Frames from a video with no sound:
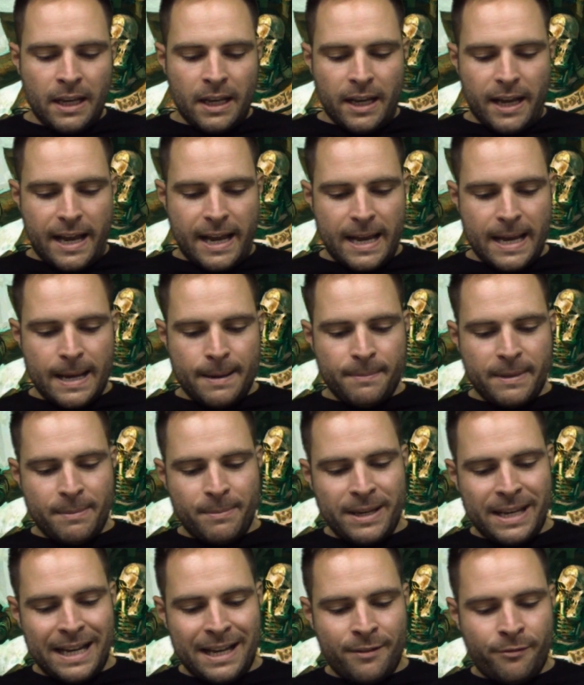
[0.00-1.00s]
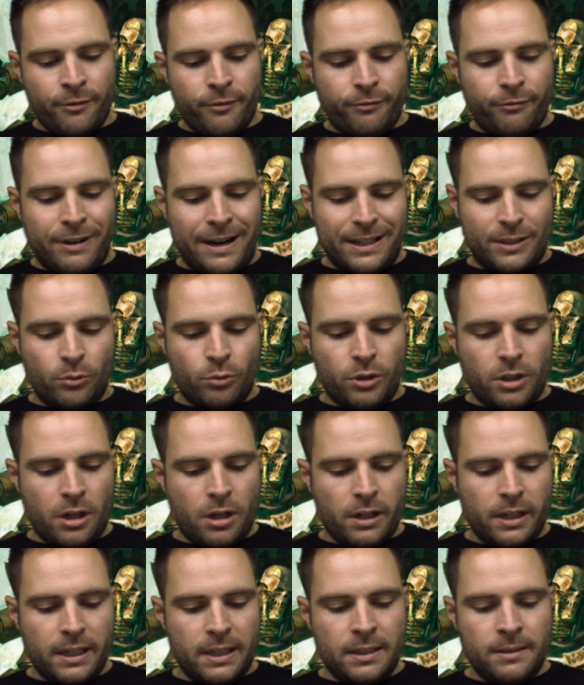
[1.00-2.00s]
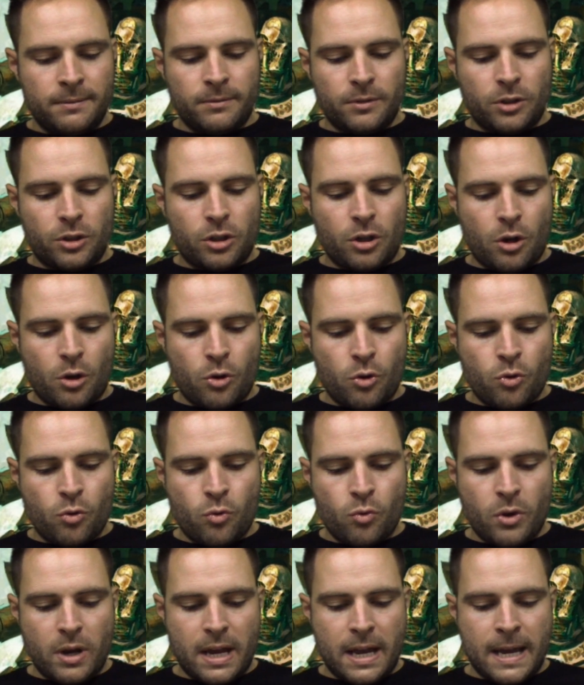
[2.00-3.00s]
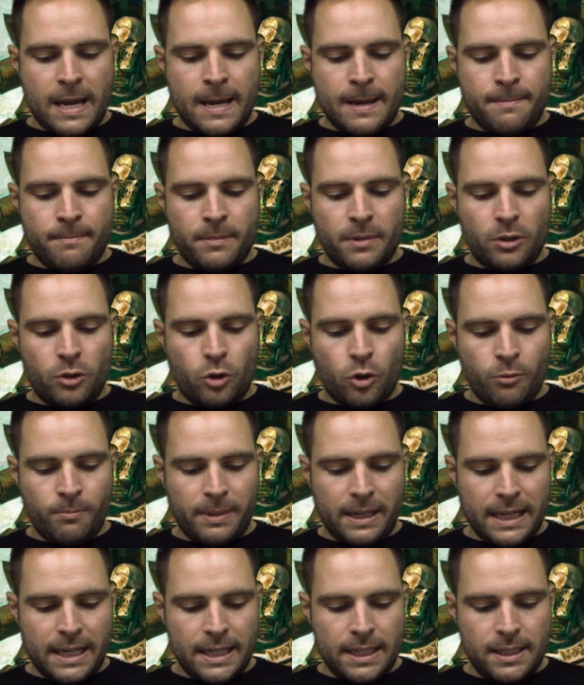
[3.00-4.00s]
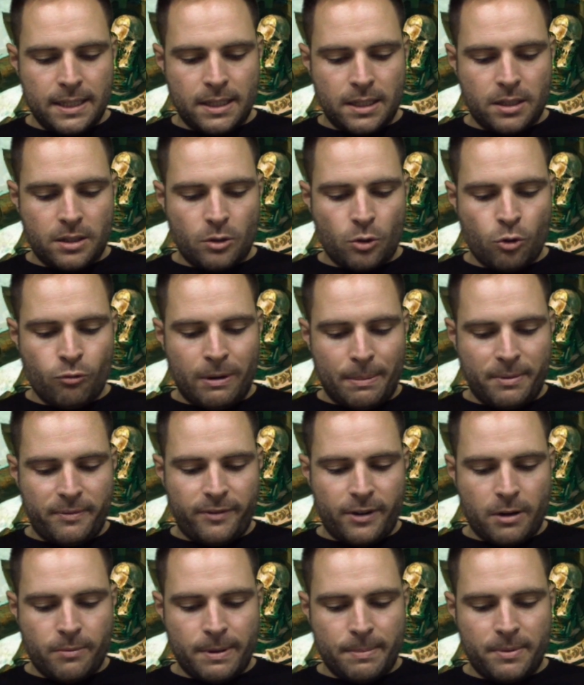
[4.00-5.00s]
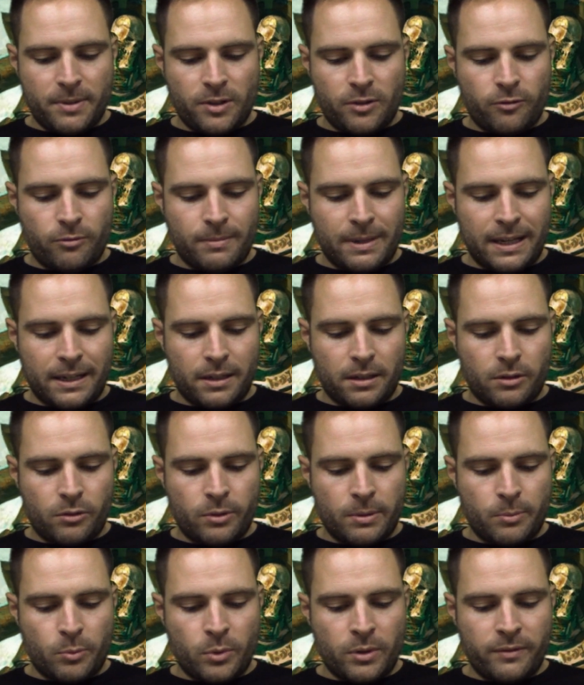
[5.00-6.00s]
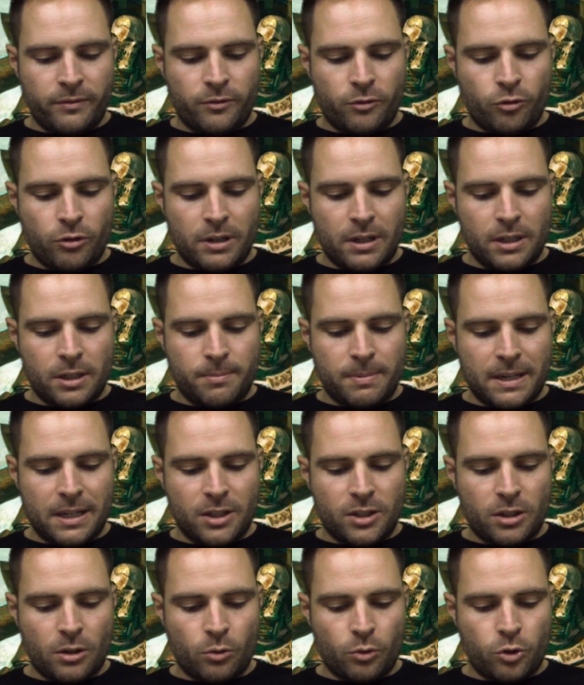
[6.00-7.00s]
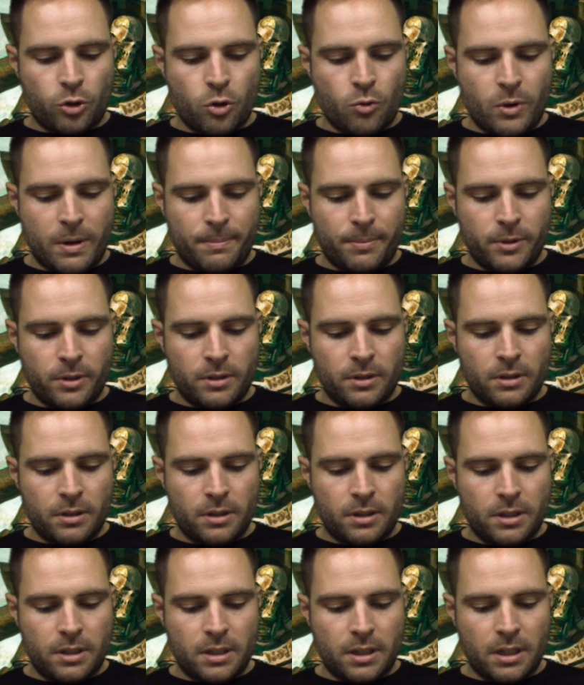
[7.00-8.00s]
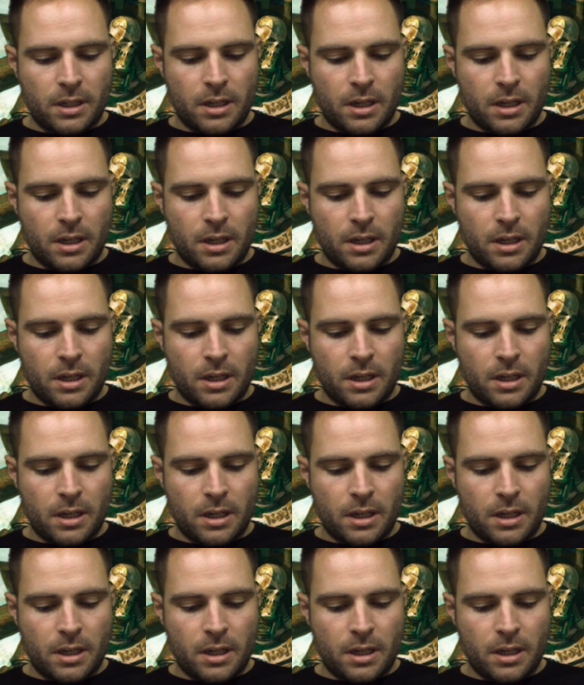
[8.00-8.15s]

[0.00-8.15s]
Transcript: Then we have Fractal Targeting. So, Tomb Blades, all rapid fire weapons from that equipped with treated as being assault 2 weapons.